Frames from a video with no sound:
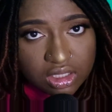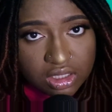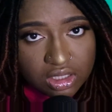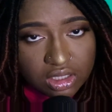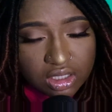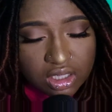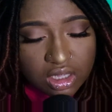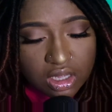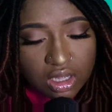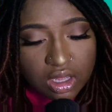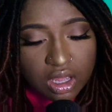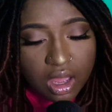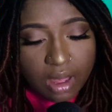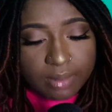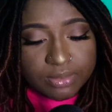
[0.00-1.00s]

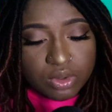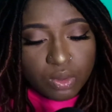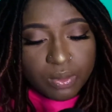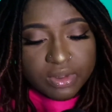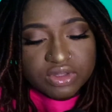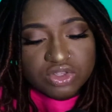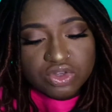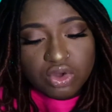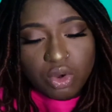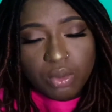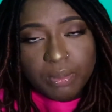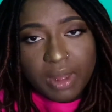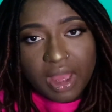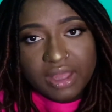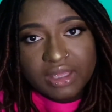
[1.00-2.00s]
I'm going to
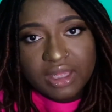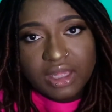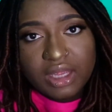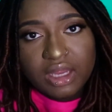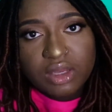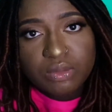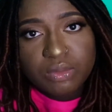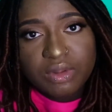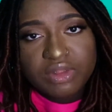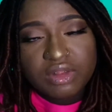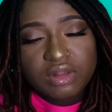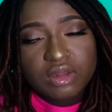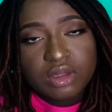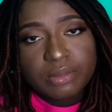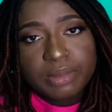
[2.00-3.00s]
go back in with
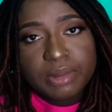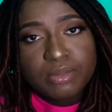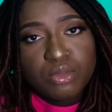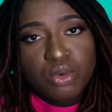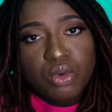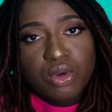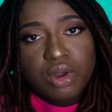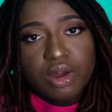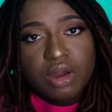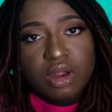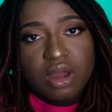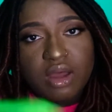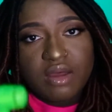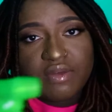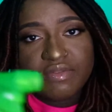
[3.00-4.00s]
a little bit more
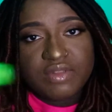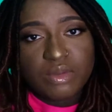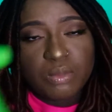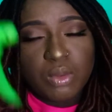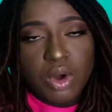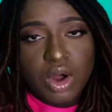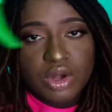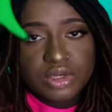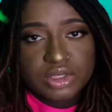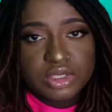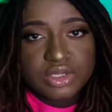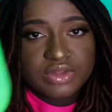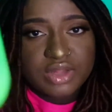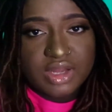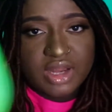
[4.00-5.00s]
of the
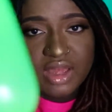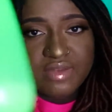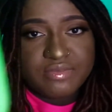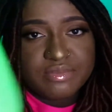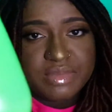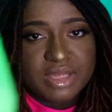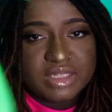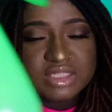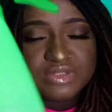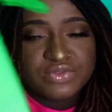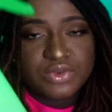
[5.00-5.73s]
water that I've mixed for